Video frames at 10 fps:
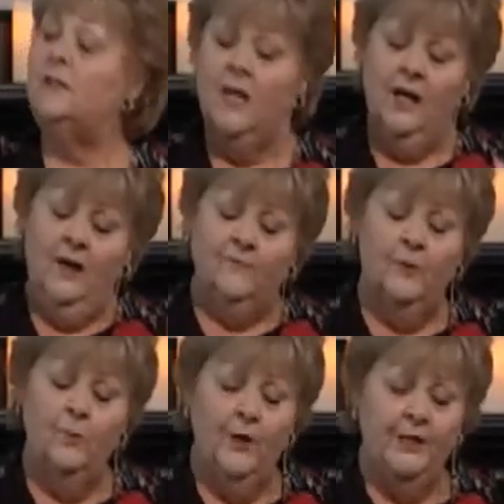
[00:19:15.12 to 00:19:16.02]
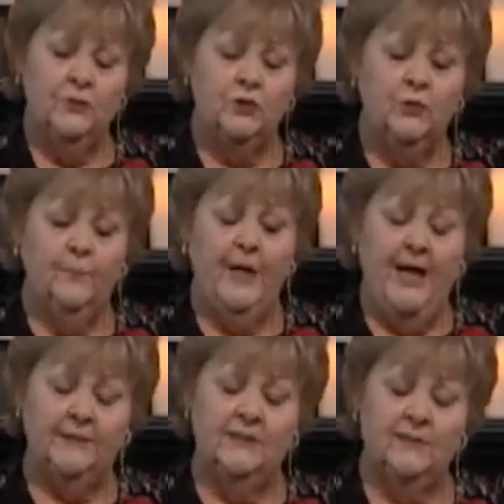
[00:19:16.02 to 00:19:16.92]
from which to
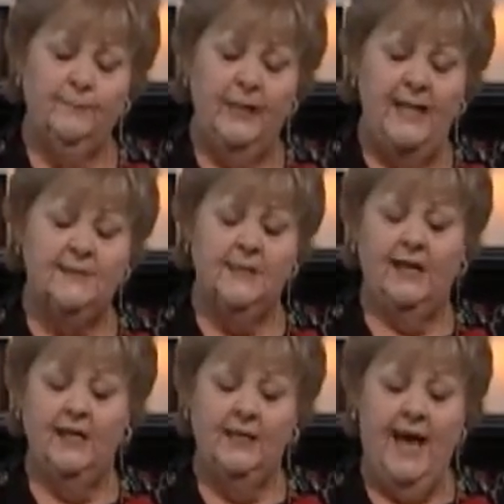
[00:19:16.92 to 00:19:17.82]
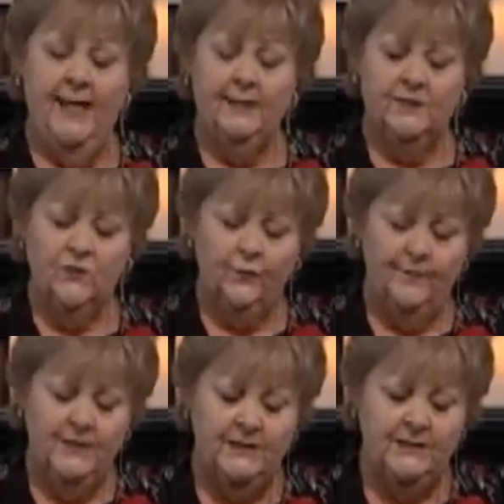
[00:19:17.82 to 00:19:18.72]
practice blessing, and that is from
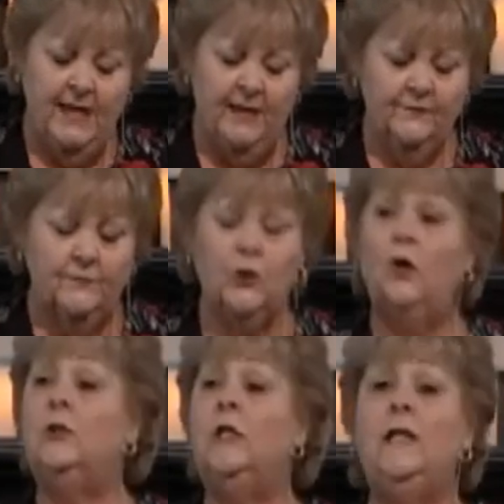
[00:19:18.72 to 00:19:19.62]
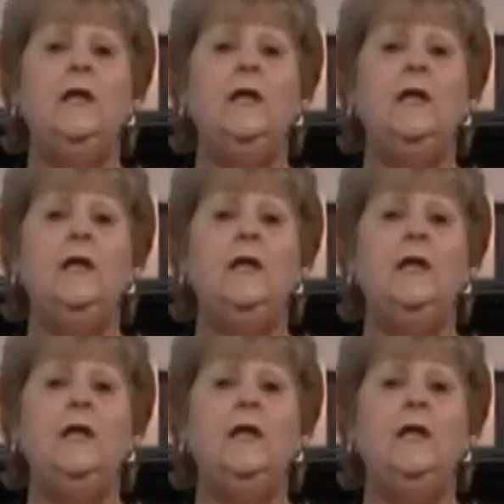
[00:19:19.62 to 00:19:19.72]
the state of totally